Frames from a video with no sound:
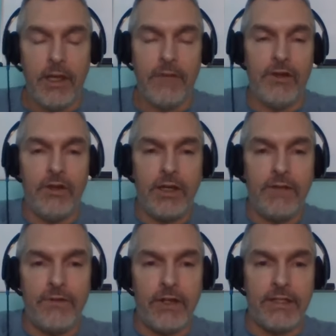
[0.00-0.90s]
If you're
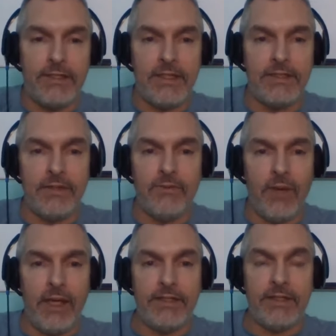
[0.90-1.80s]
looking for consistent
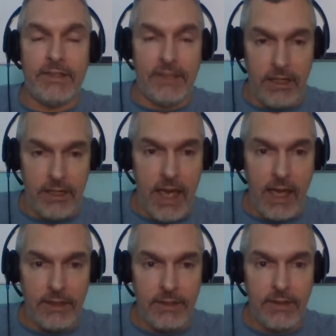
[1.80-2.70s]
ways to
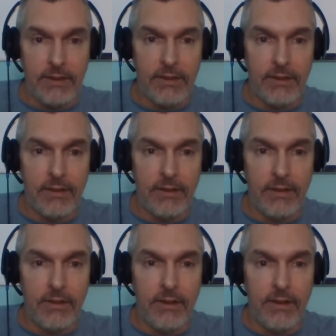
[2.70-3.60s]
syntax
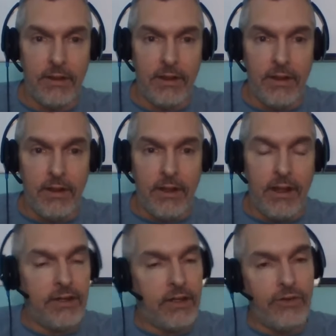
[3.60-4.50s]

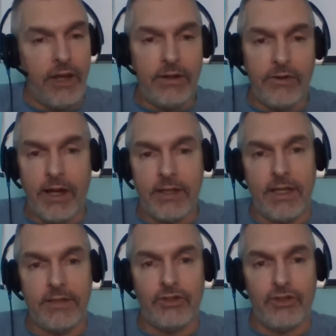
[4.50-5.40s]
and to create correct
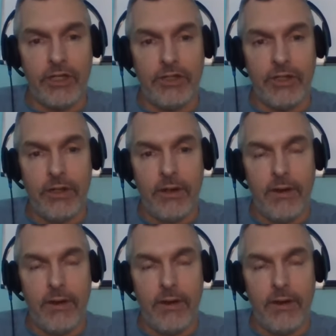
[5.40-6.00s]
sentence structure,